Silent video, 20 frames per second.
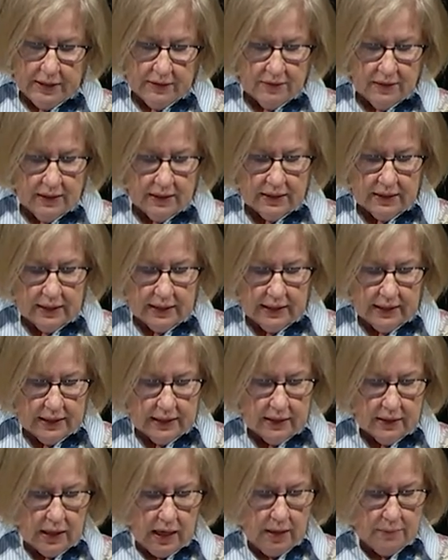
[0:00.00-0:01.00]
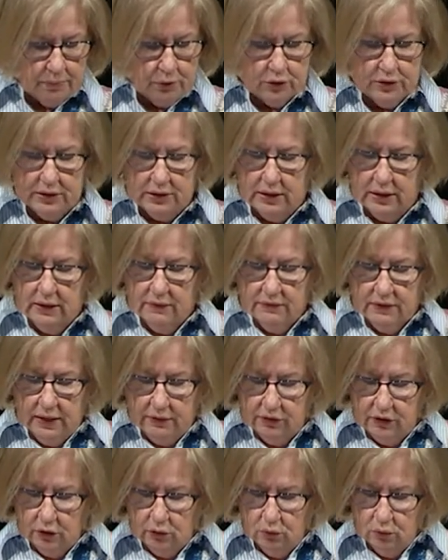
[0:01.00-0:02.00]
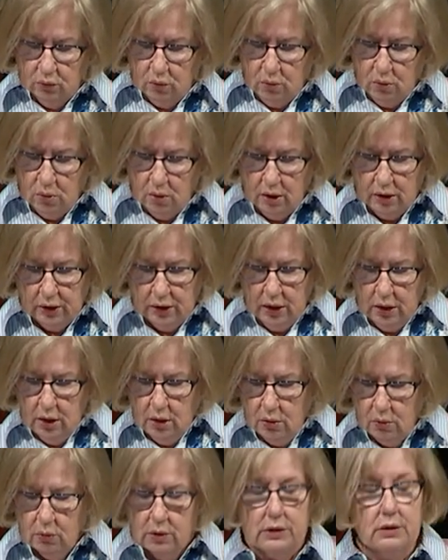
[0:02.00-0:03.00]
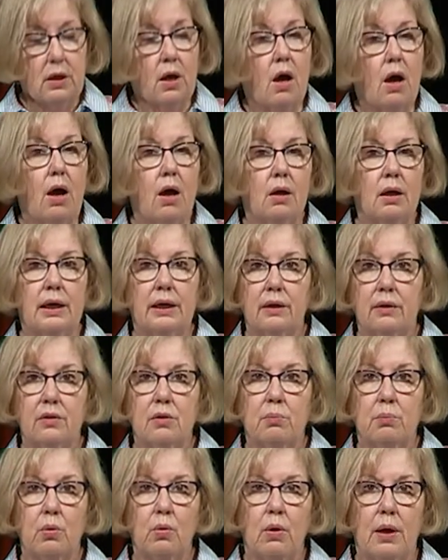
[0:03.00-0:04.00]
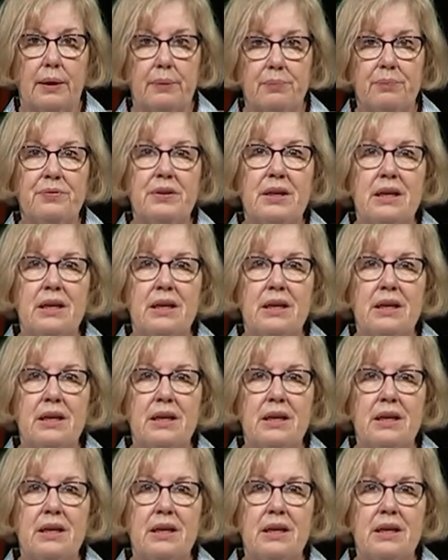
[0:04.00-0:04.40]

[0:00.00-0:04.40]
Then Eli perceived that the Lord was calling the boy.